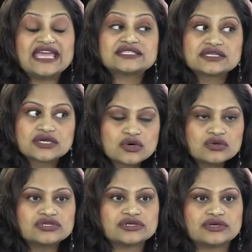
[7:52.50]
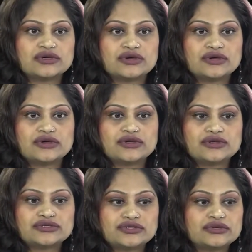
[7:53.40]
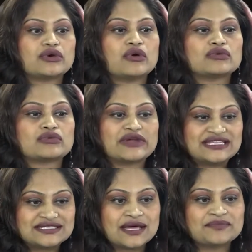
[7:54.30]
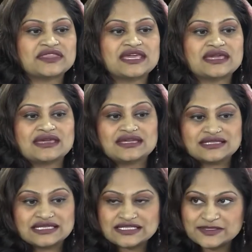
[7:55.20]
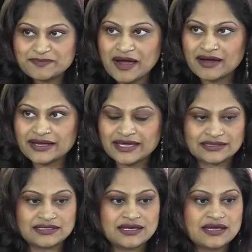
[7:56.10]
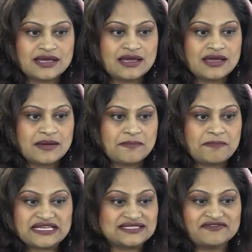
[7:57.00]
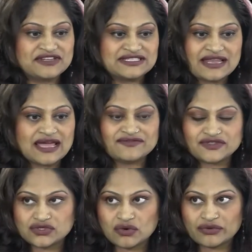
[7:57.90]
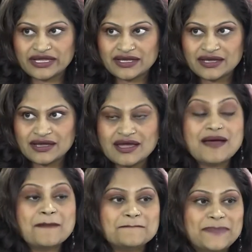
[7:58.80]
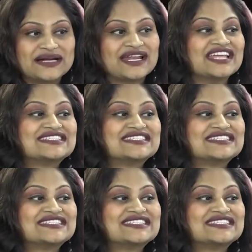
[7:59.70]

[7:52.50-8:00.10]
It's good to go read something, get inspired, by someone's life story, but